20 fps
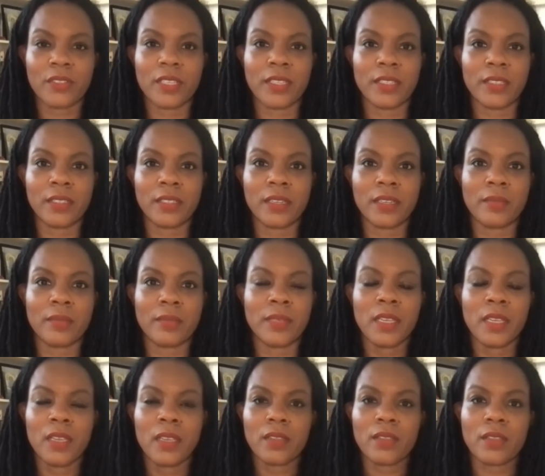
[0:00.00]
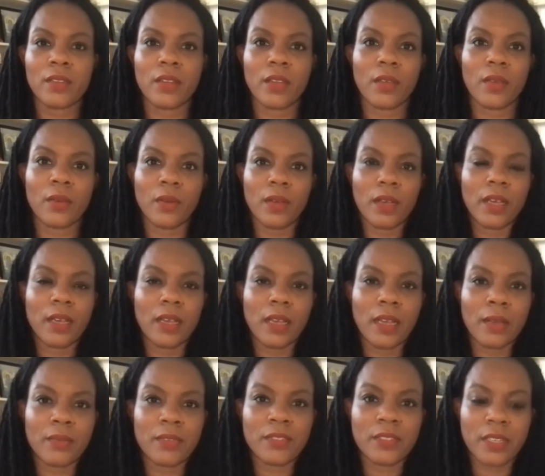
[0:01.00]
And, I
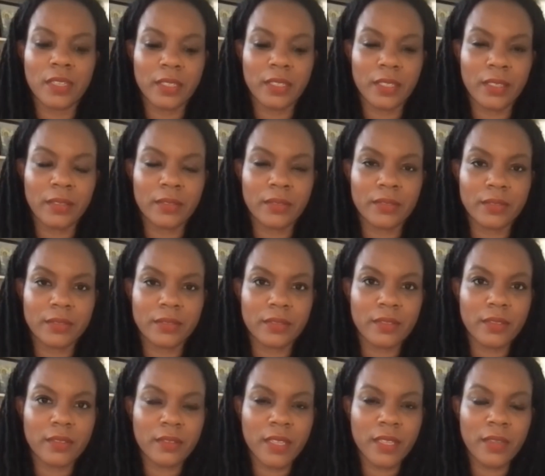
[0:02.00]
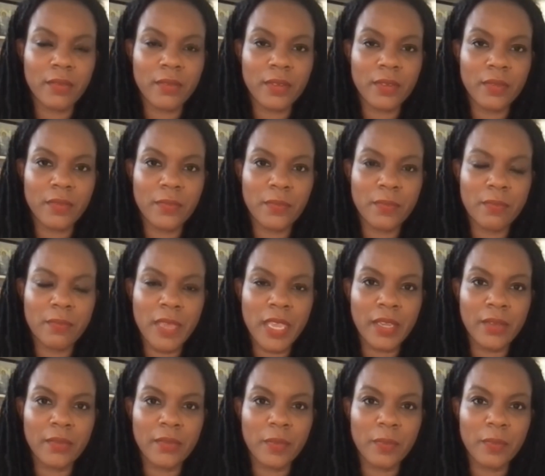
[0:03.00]
was on a thing with
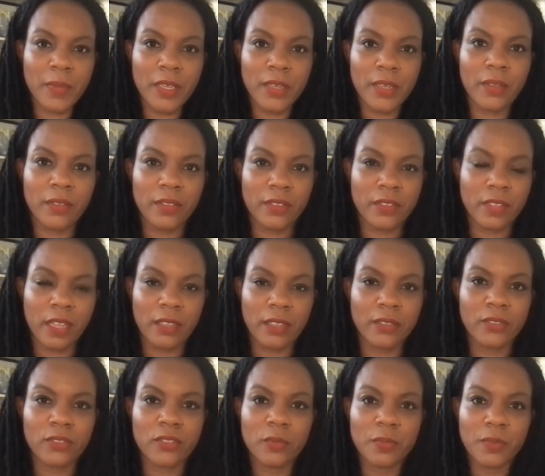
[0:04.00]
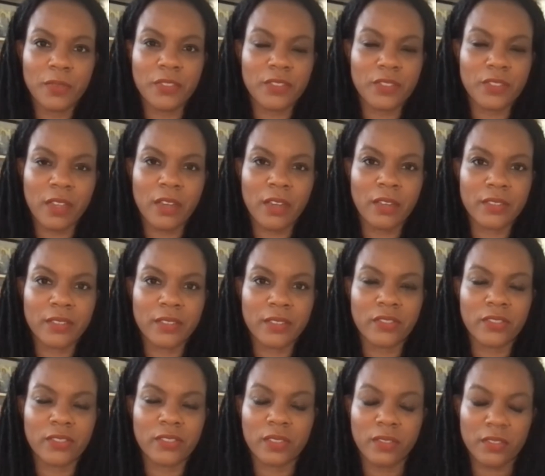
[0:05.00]
Megan Rapinoe, the soccer superstar,
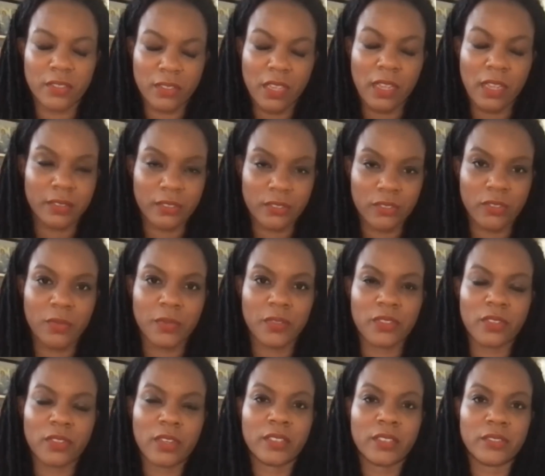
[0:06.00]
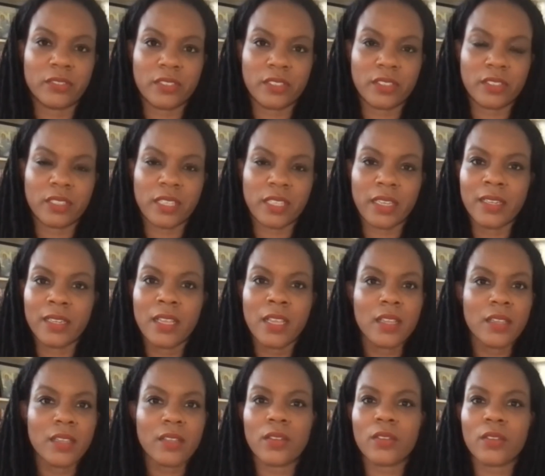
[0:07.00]
and she said,
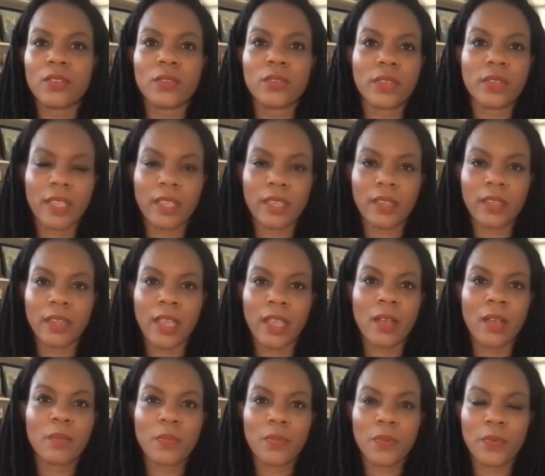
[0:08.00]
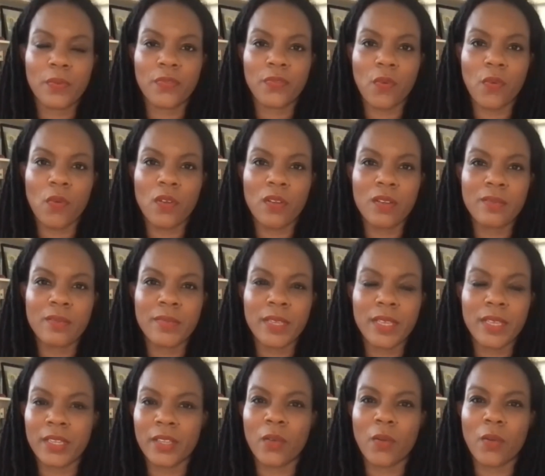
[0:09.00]
you can't outperform
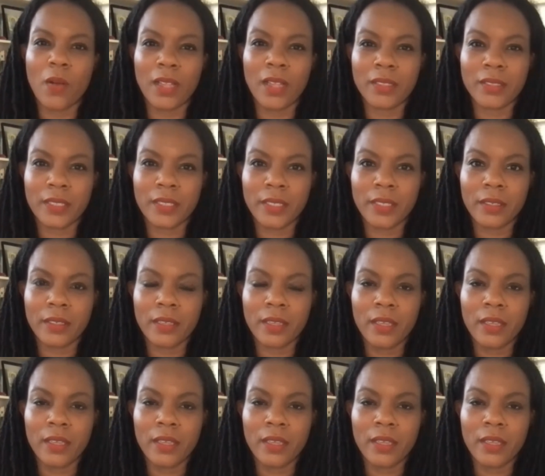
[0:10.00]
inequality.